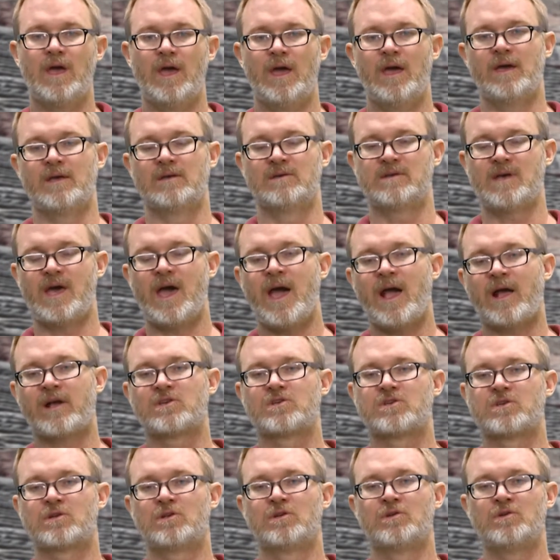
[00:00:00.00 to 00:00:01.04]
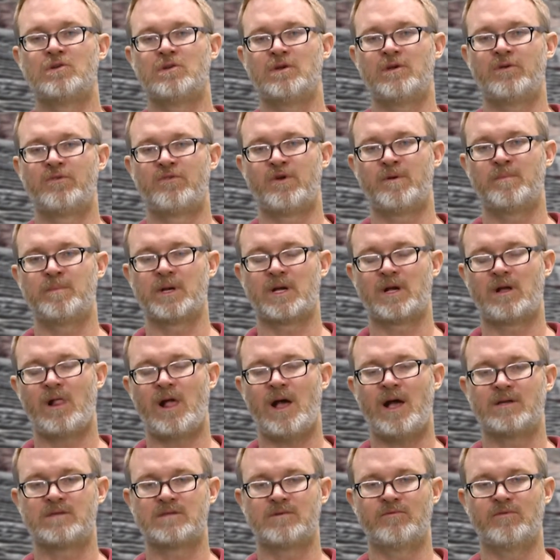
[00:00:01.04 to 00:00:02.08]
is excluded from the
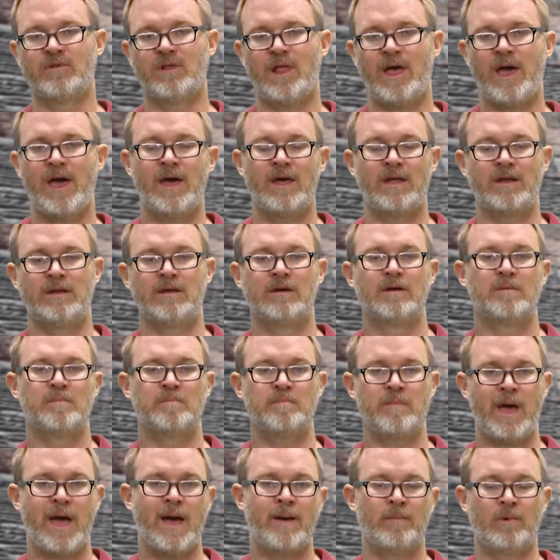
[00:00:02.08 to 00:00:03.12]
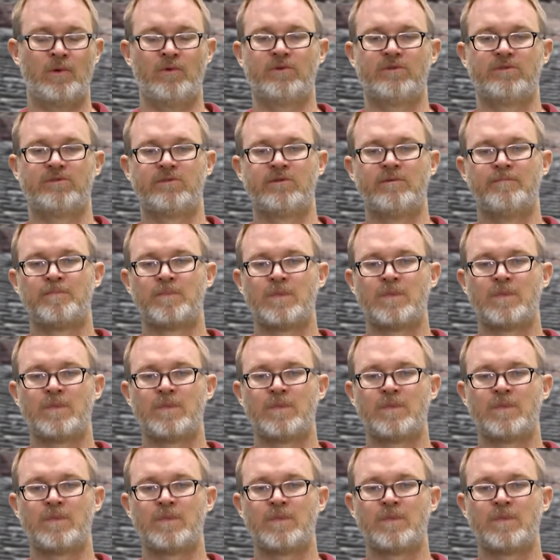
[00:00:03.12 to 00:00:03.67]
class of land mammals.